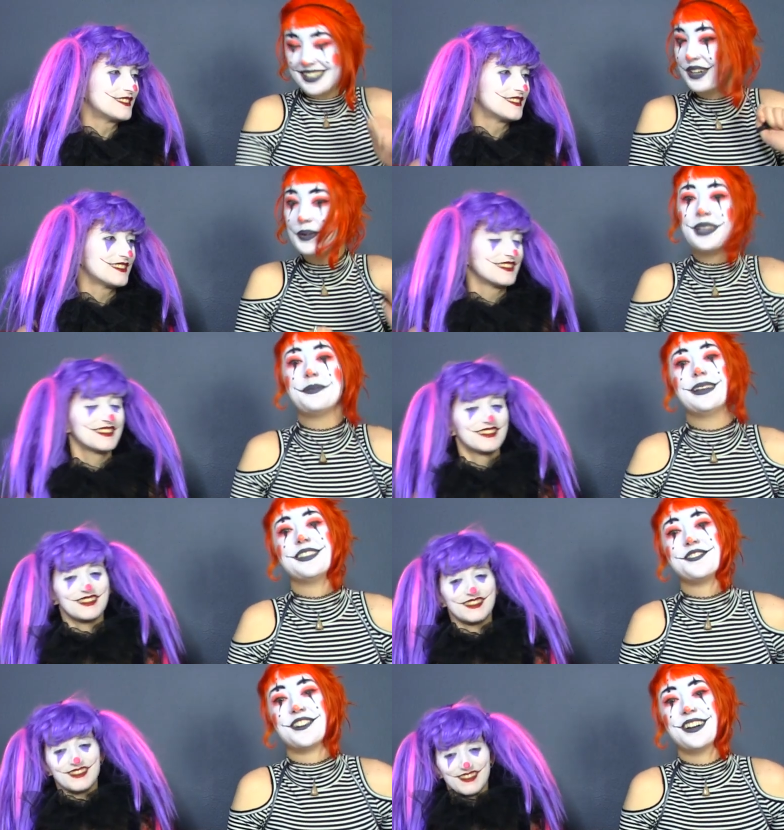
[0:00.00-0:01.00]
Speaker 1: I totally played
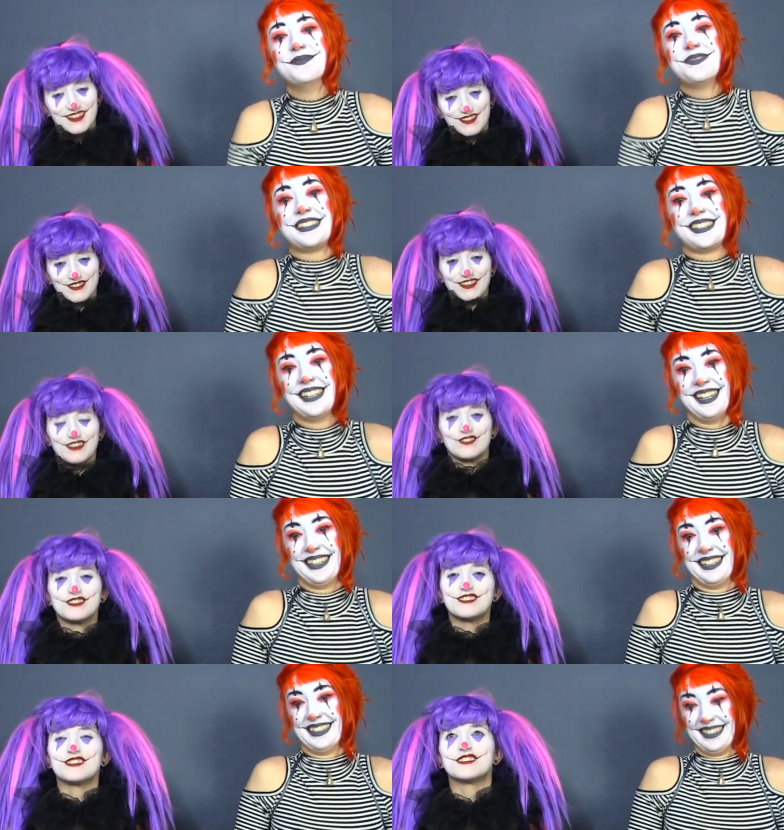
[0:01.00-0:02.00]
the drums.
Speaker 2: It was, it
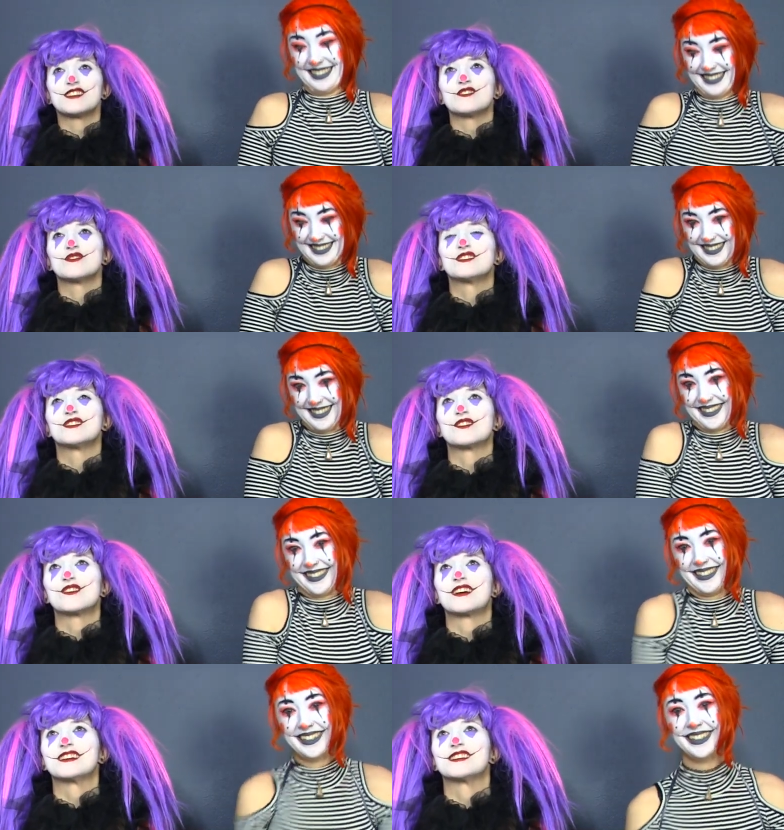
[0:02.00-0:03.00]
was just, it was so
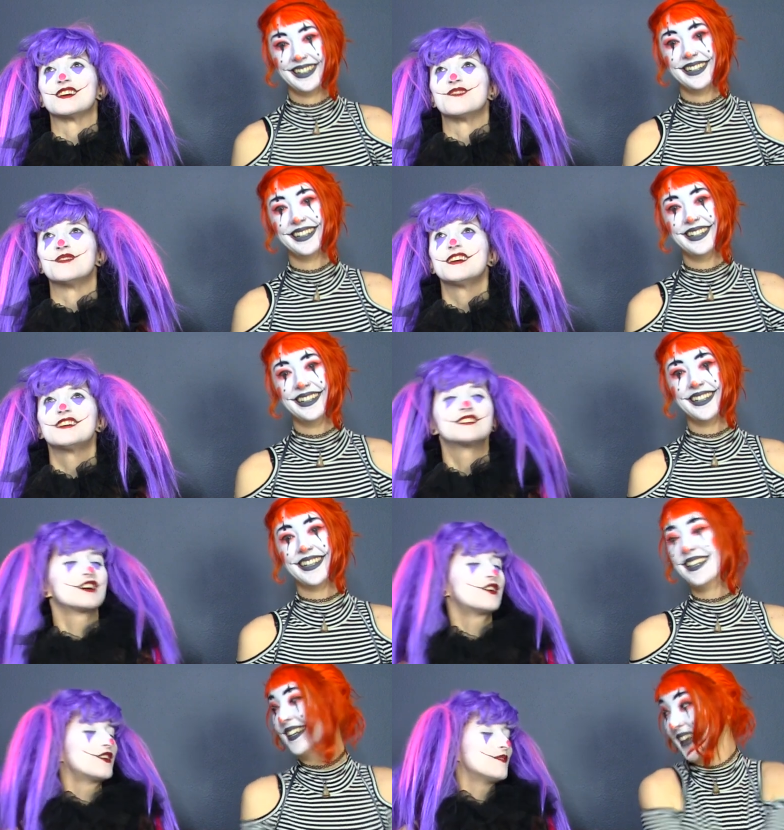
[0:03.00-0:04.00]
awesome.
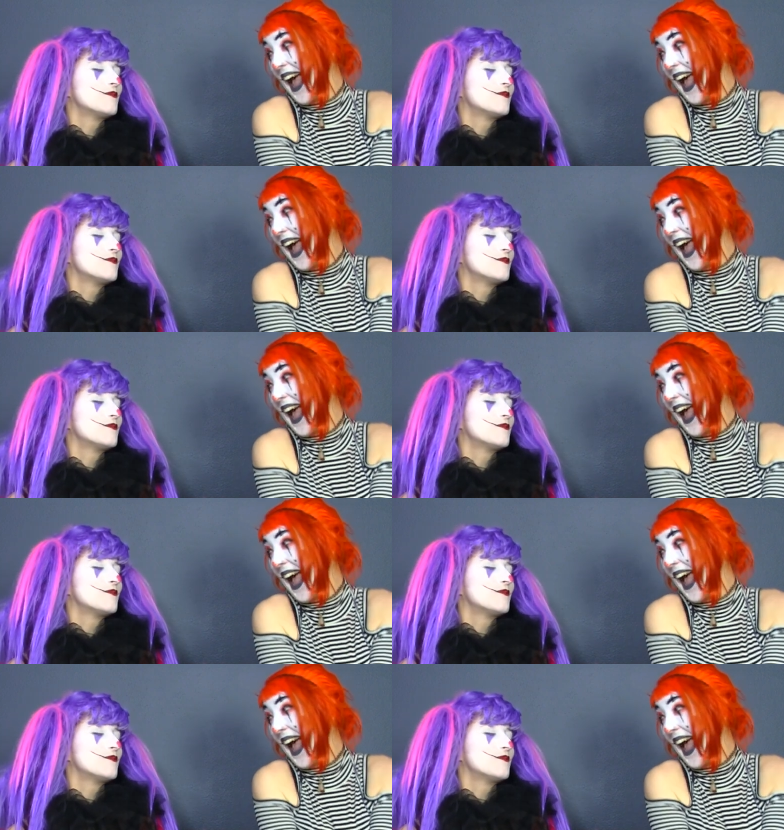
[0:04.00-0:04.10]
So